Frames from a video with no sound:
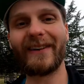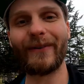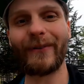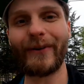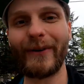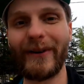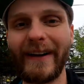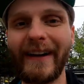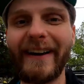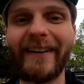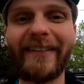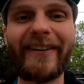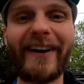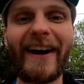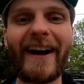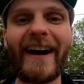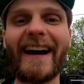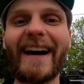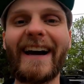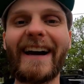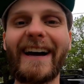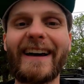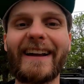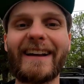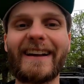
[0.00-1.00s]
that we have
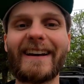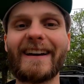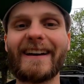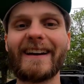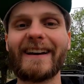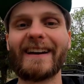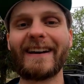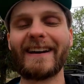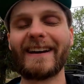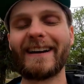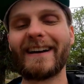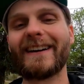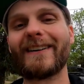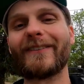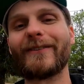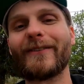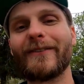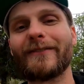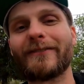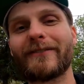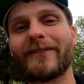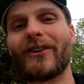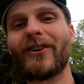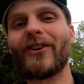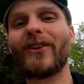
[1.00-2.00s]
had
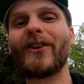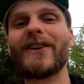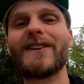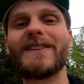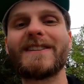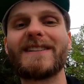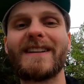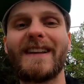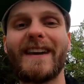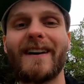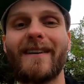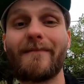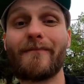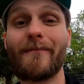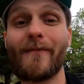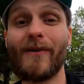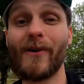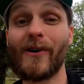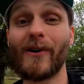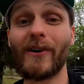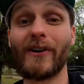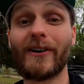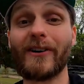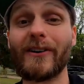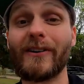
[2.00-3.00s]
we've crossed that
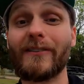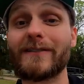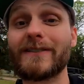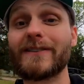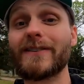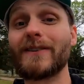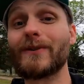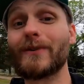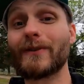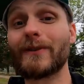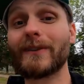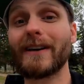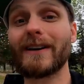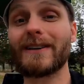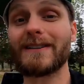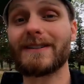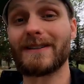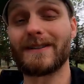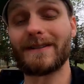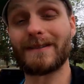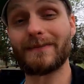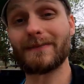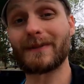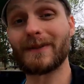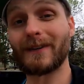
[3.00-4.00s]
mark of
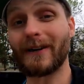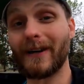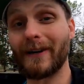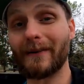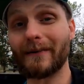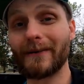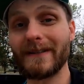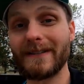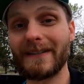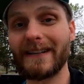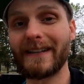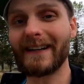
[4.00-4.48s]
2,000 subscribers.